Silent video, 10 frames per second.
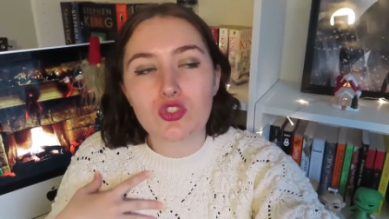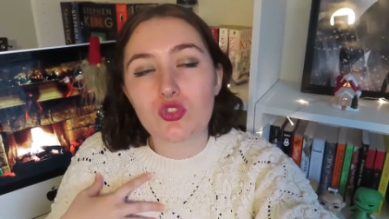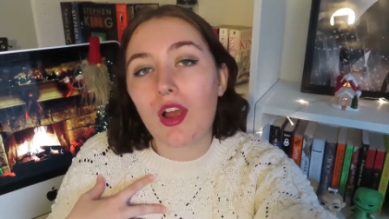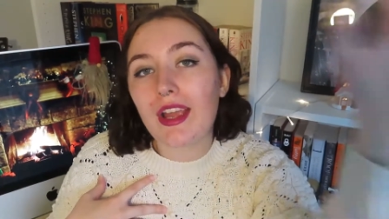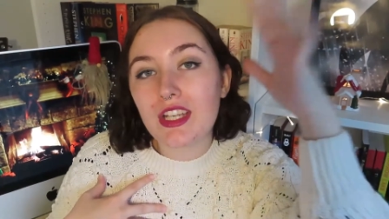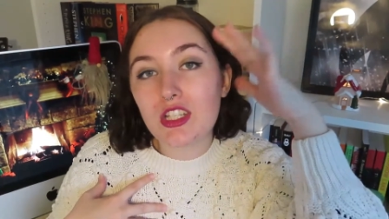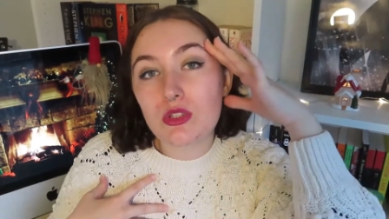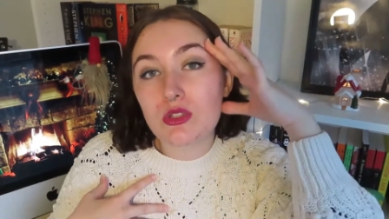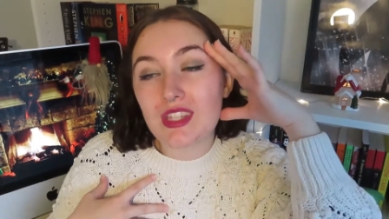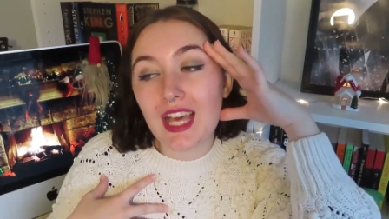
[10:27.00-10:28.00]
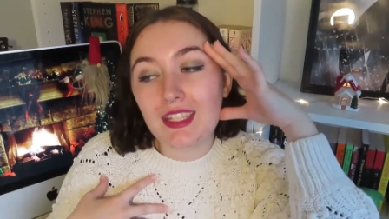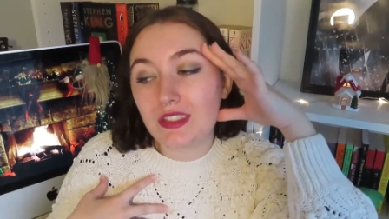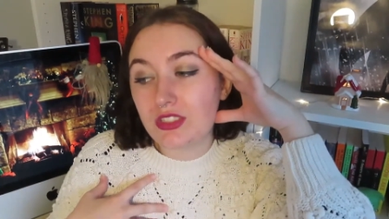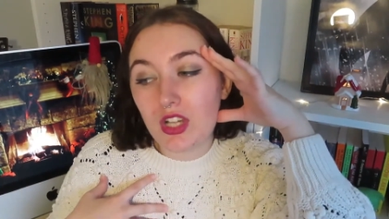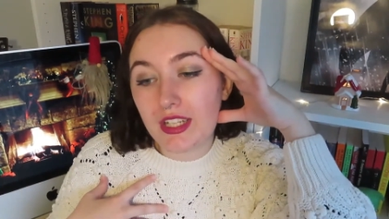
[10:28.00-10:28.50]
try and use that
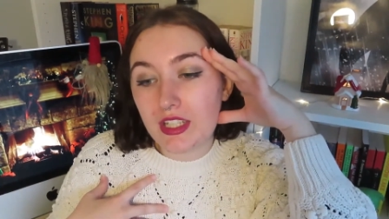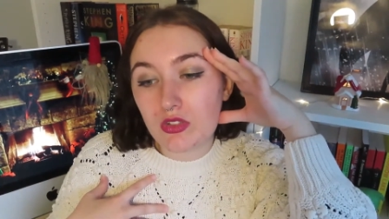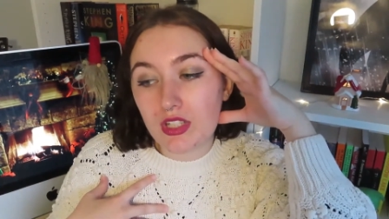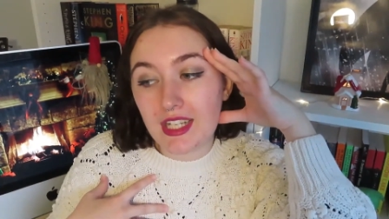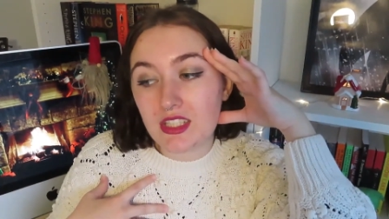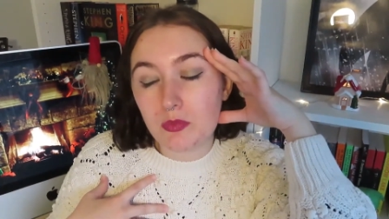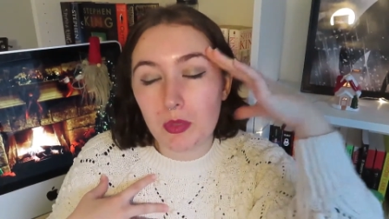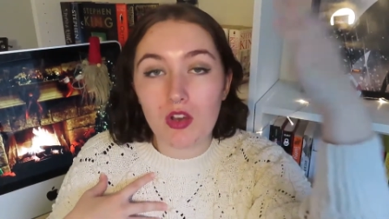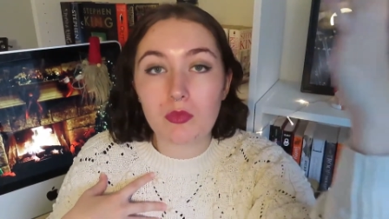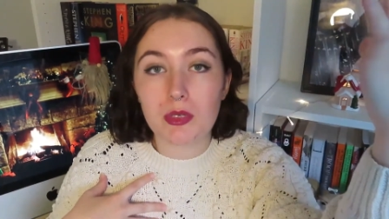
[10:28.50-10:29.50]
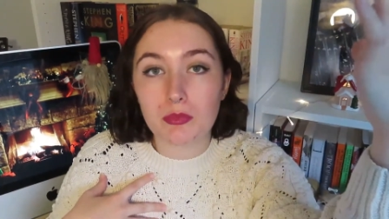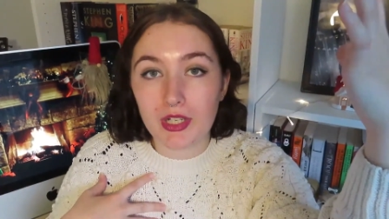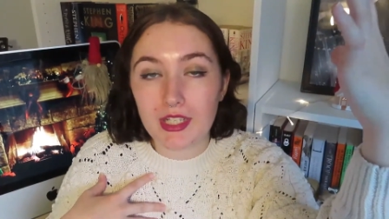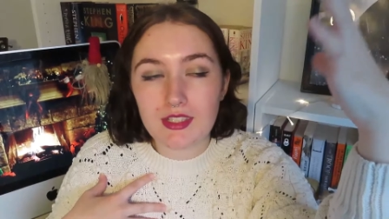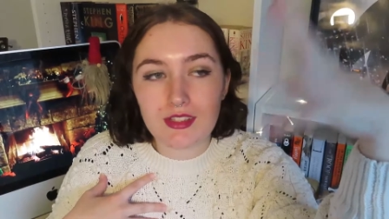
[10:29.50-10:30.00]
little tiny creative part of my
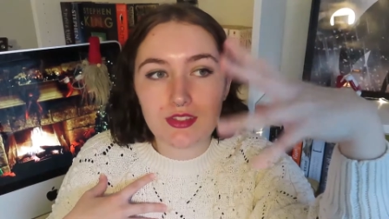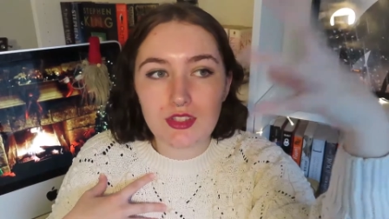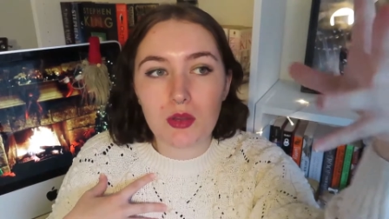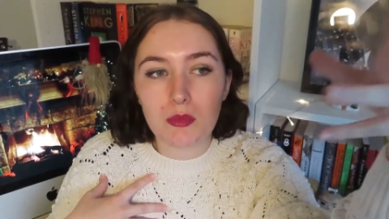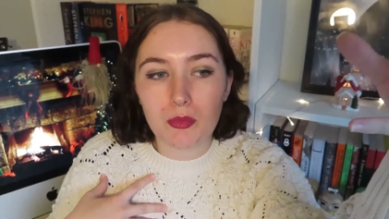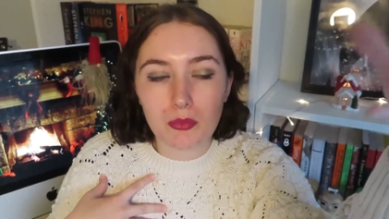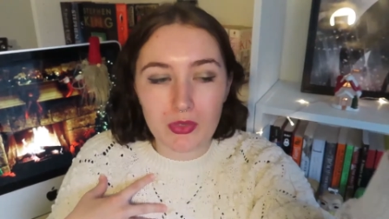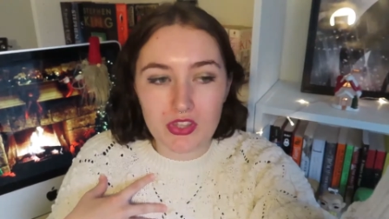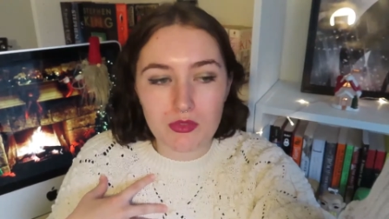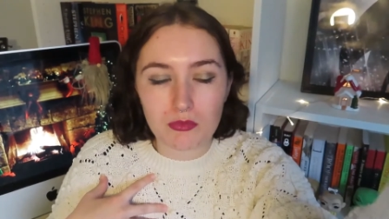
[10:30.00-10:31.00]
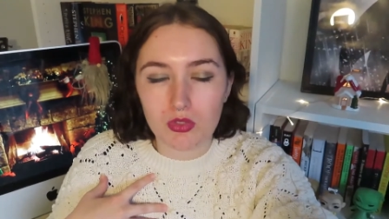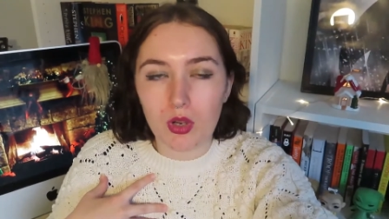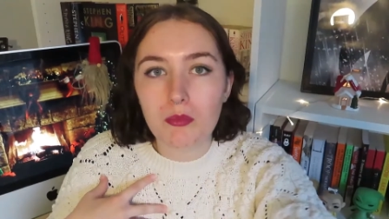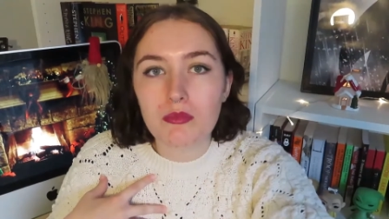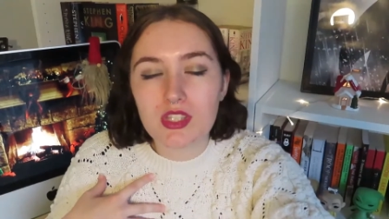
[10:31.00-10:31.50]
brain to come up with some
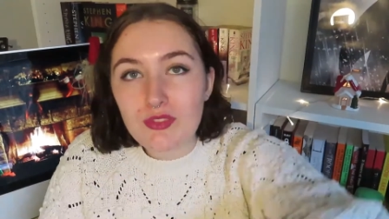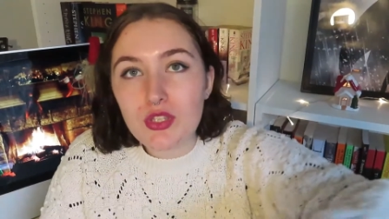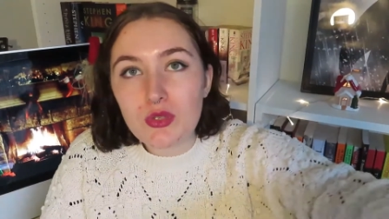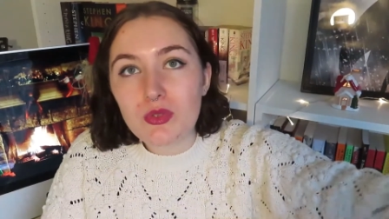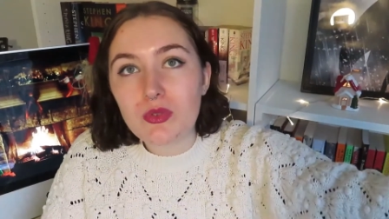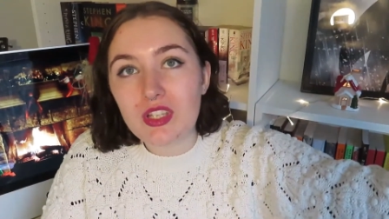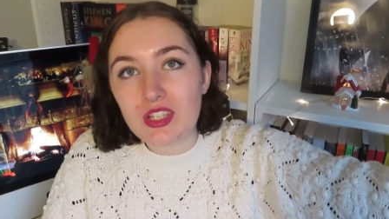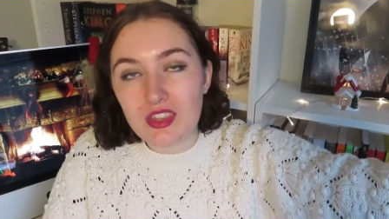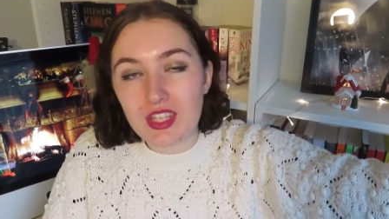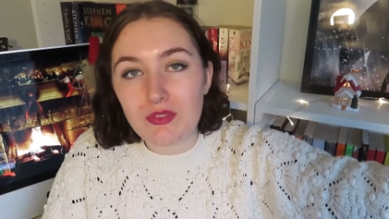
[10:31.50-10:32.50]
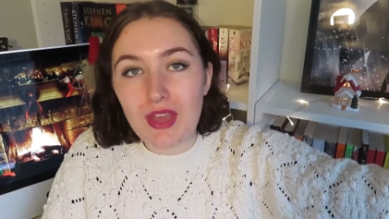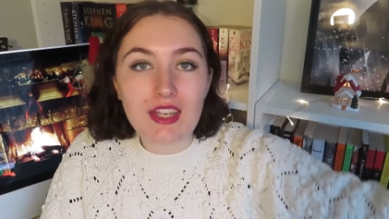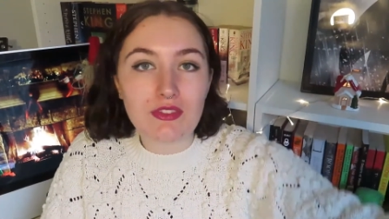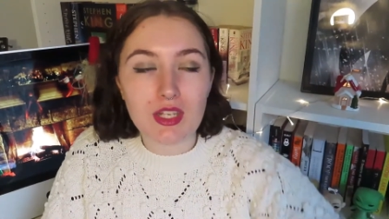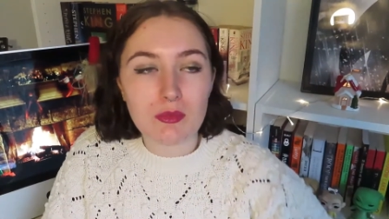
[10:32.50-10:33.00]
prompts. If you can think of
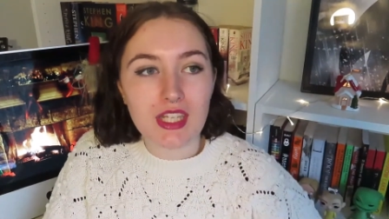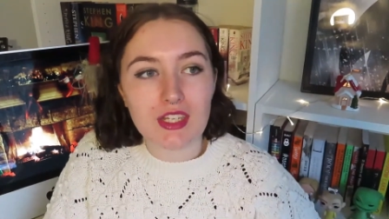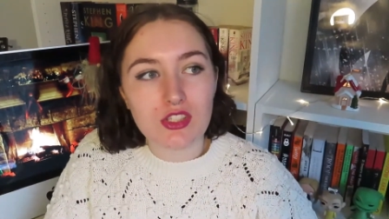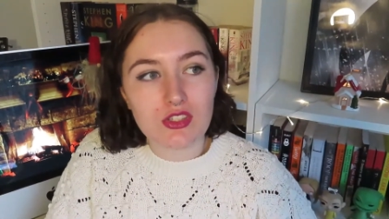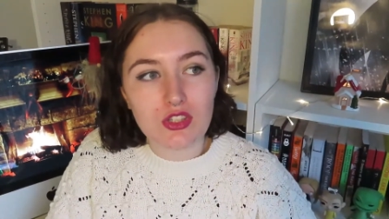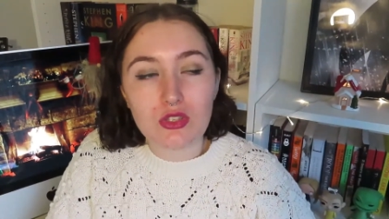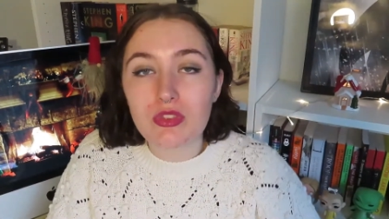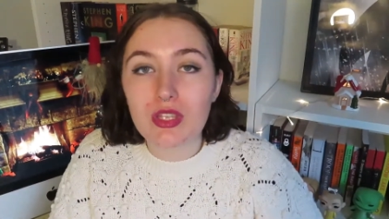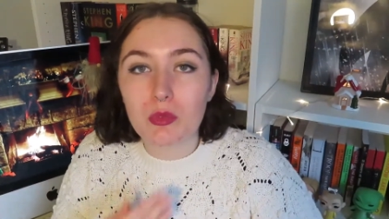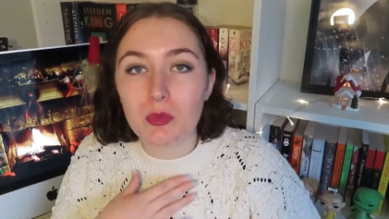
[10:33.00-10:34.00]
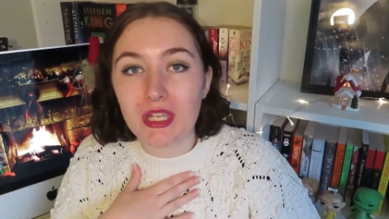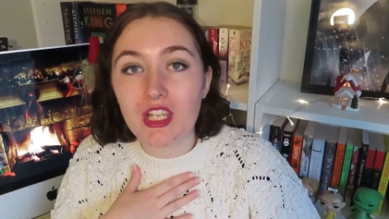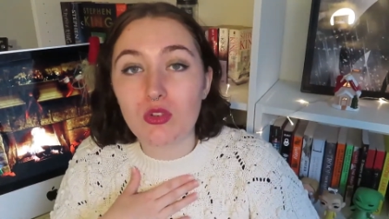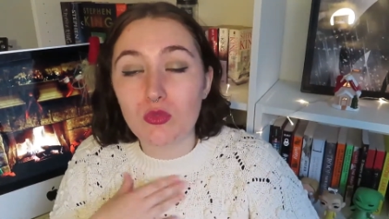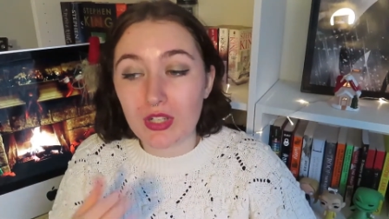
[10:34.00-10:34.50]
any recommendations that you think would
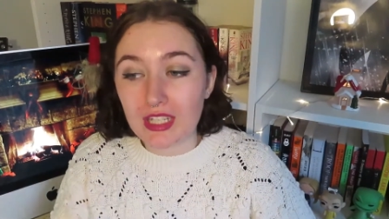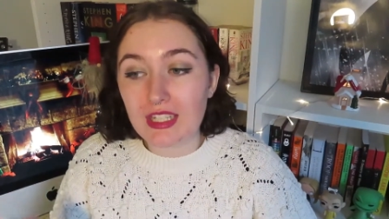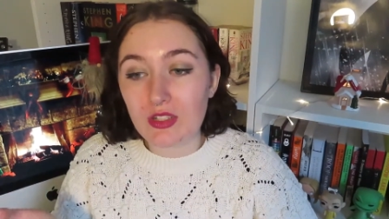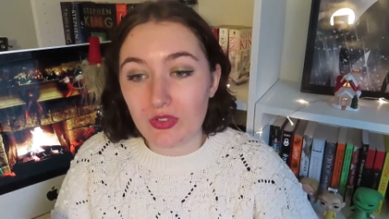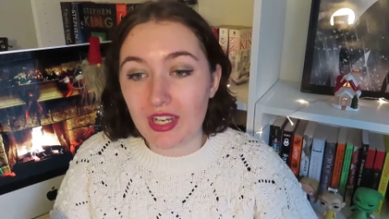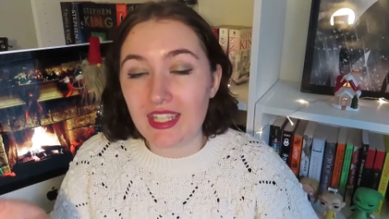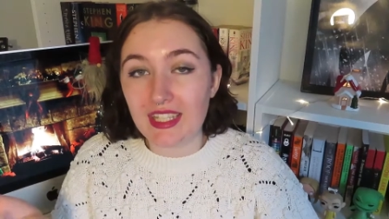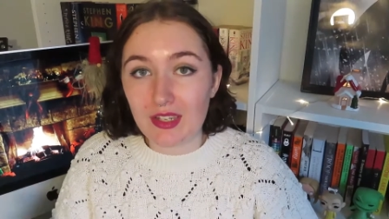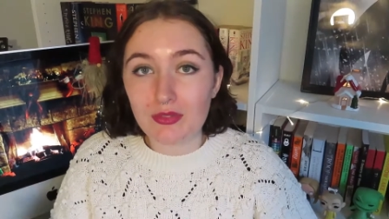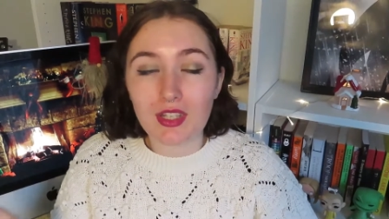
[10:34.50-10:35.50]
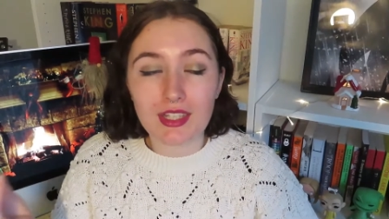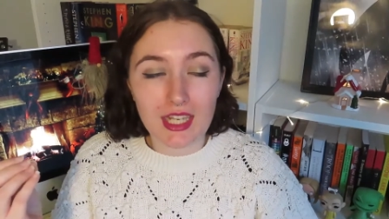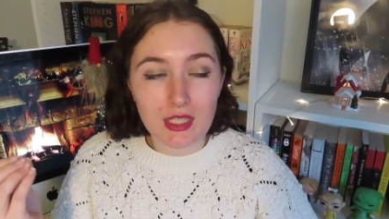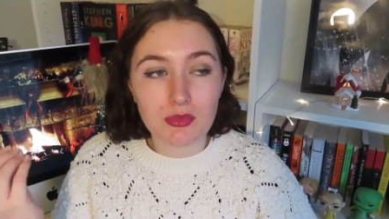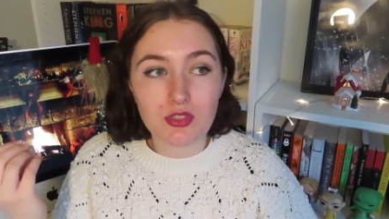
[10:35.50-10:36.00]
make a really great gift, like
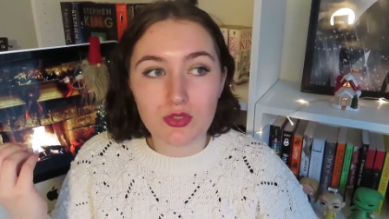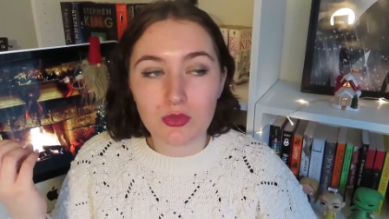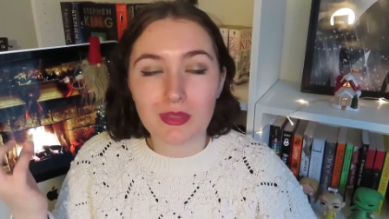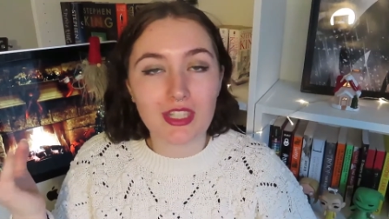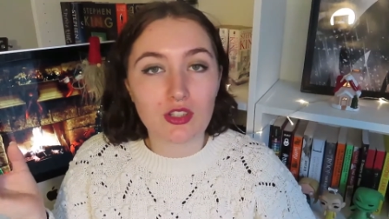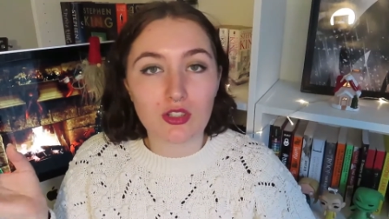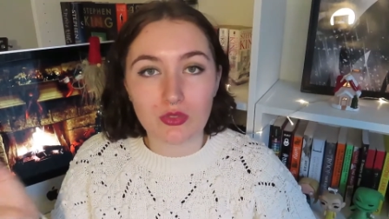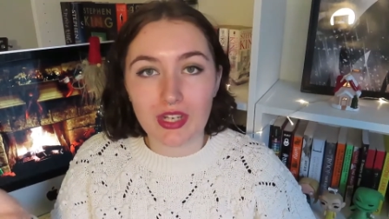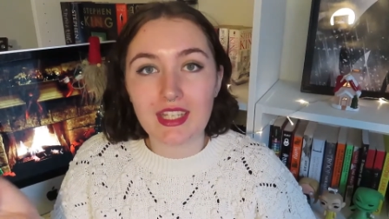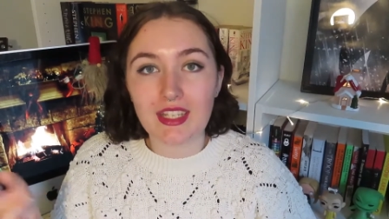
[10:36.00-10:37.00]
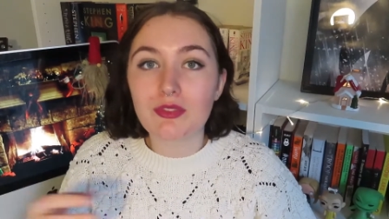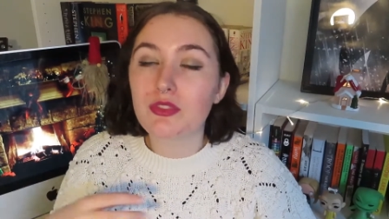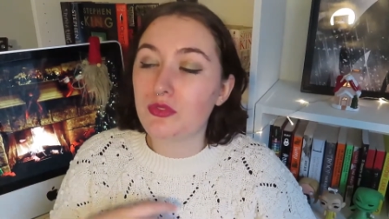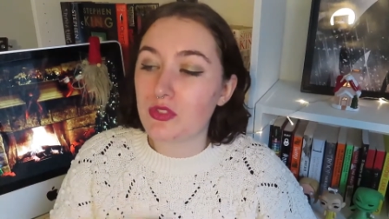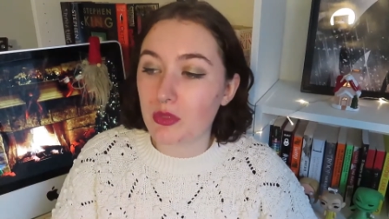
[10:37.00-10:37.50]
any books that would make a great
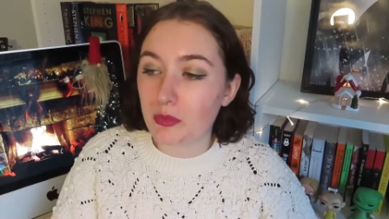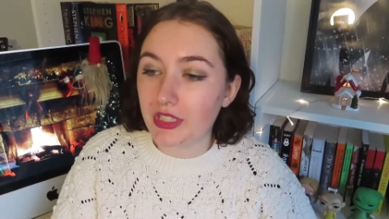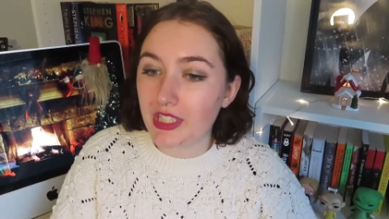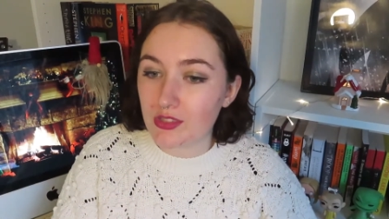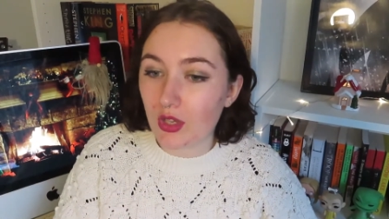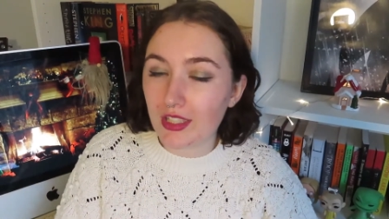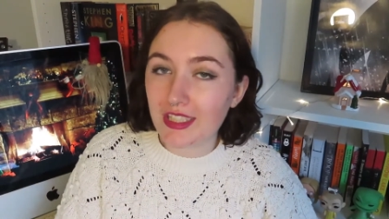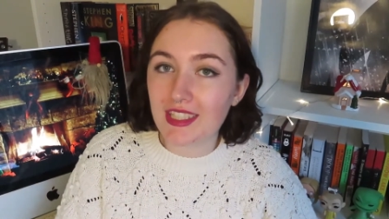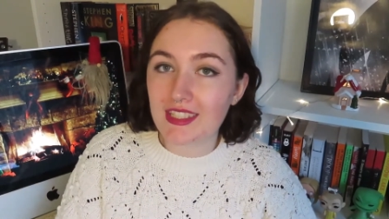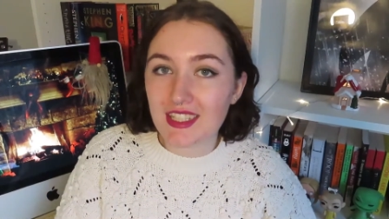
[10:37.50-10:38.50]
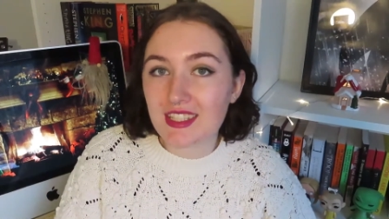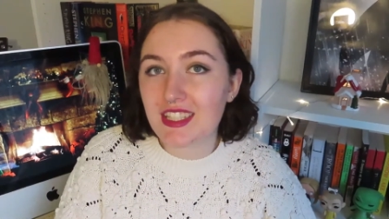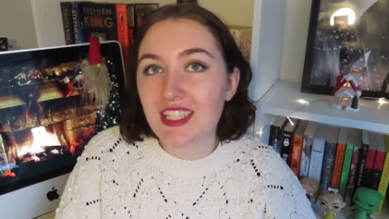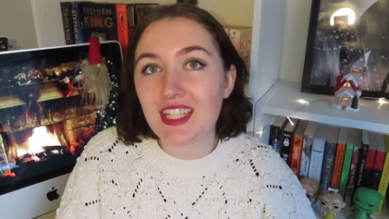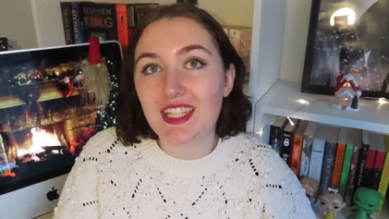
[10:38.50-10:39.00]
gift for someone this holiday season,